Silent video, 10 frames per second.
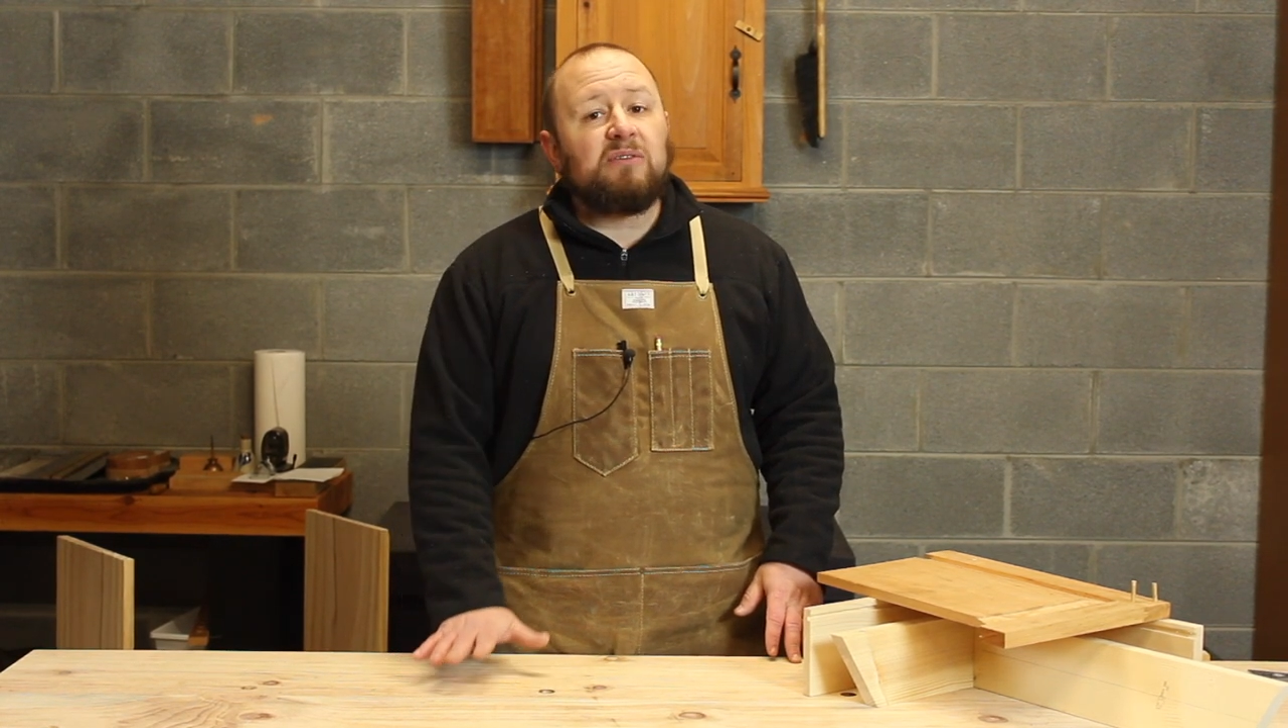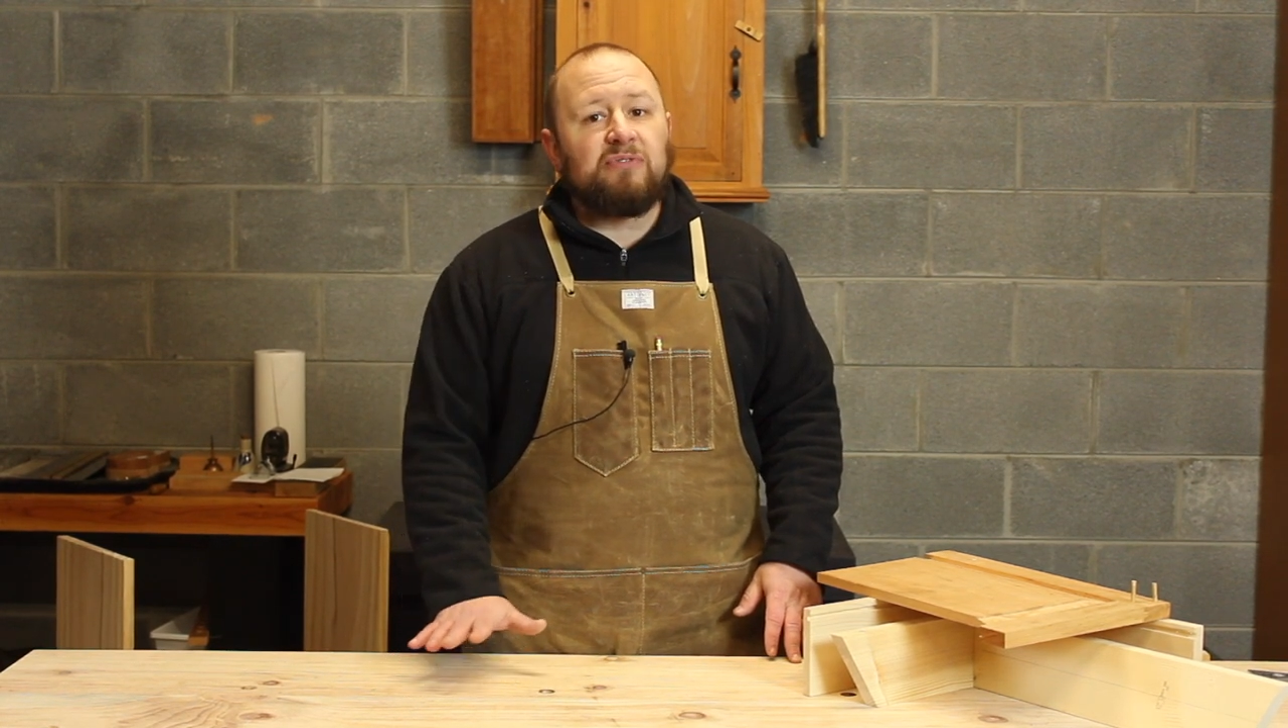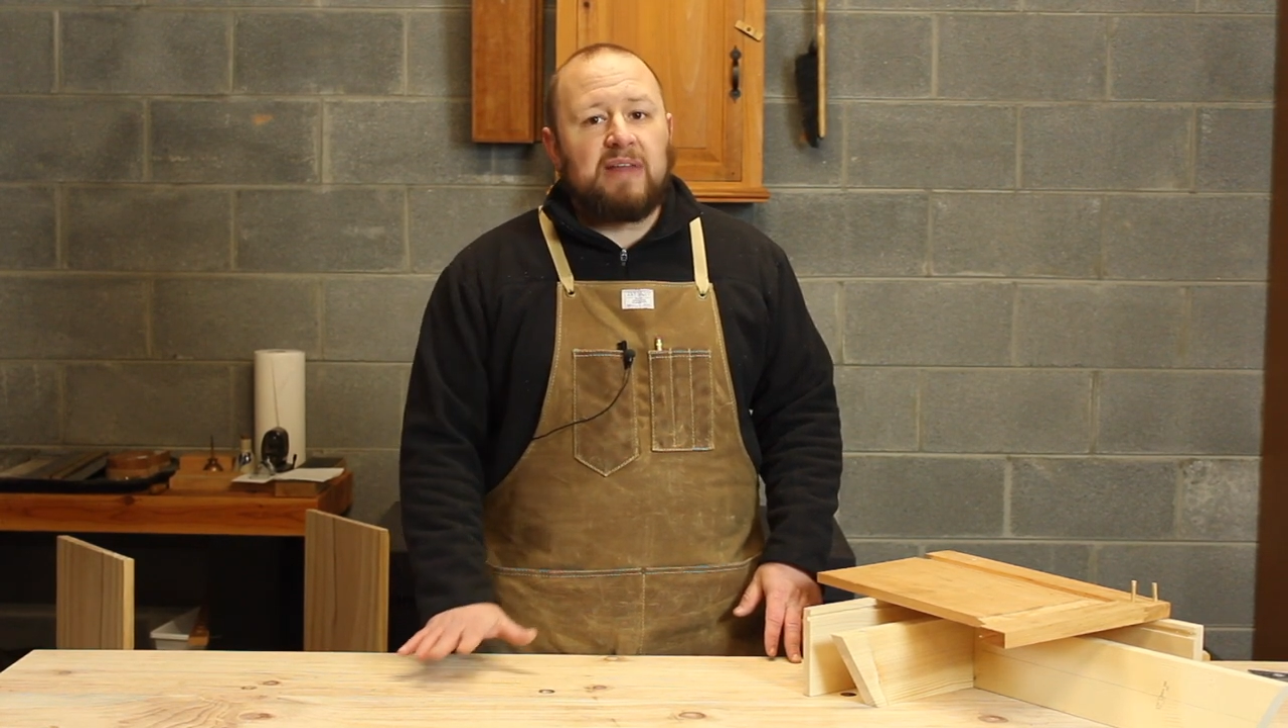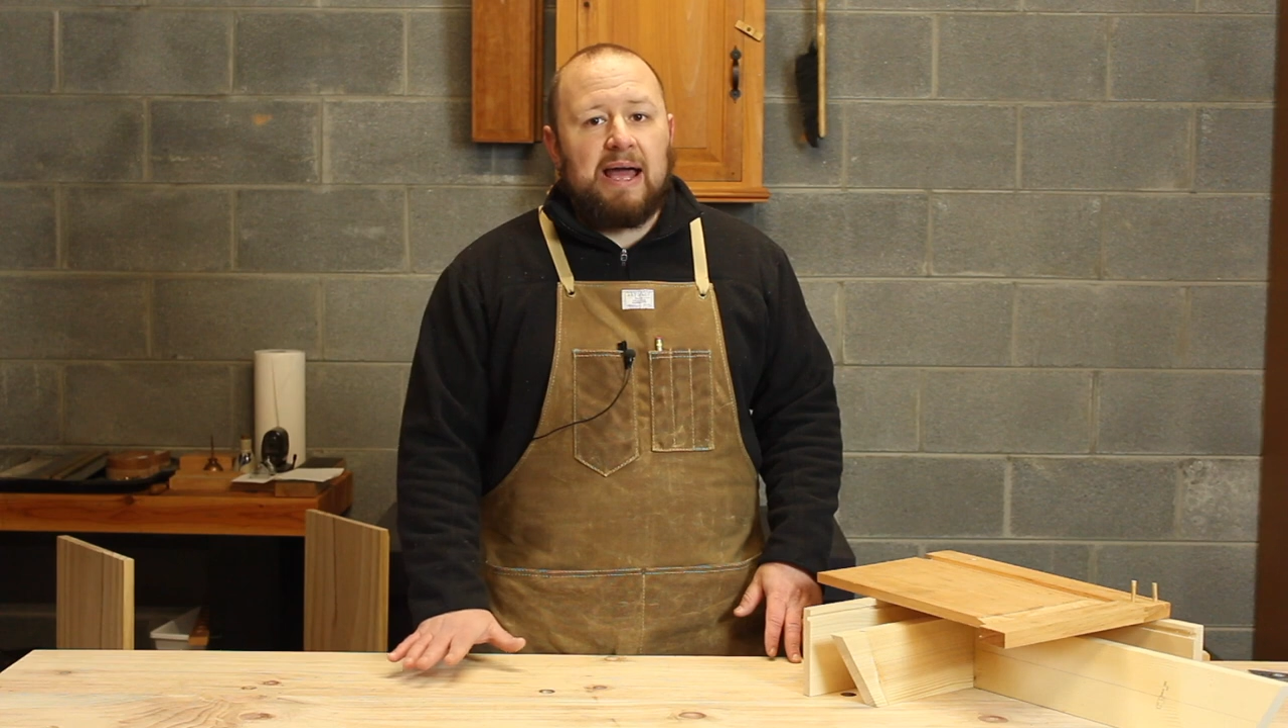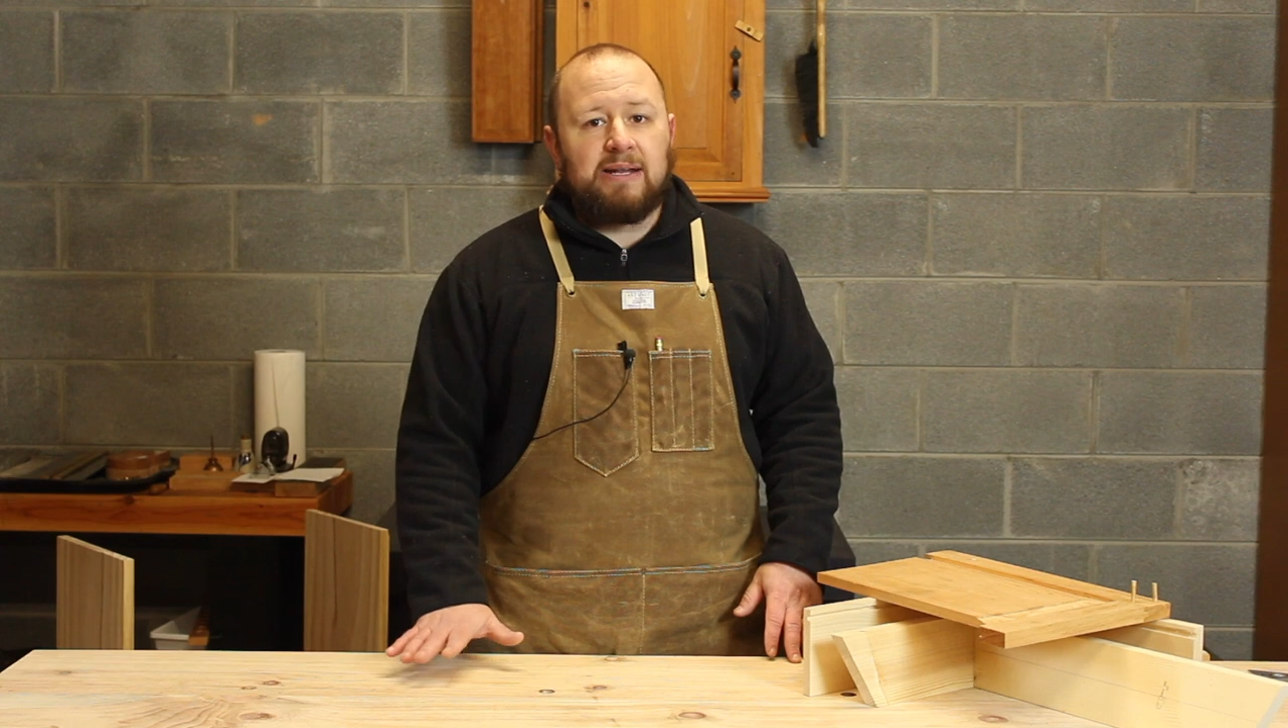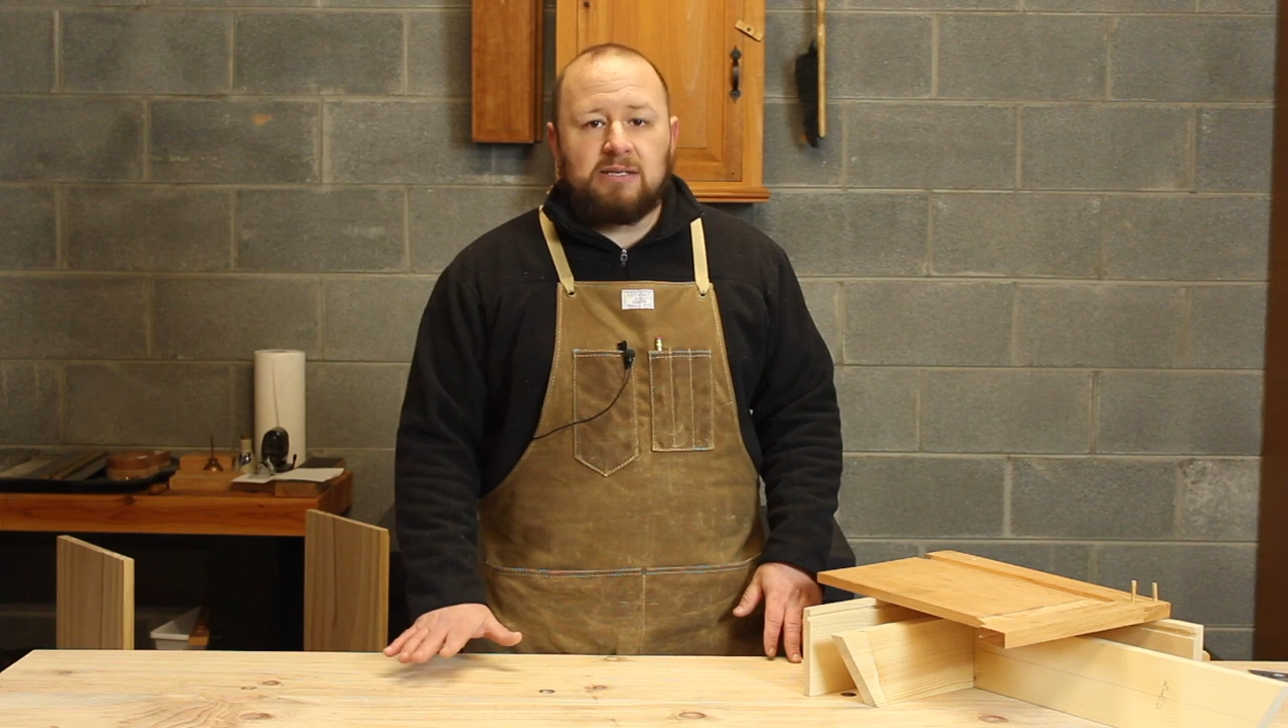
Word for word: flat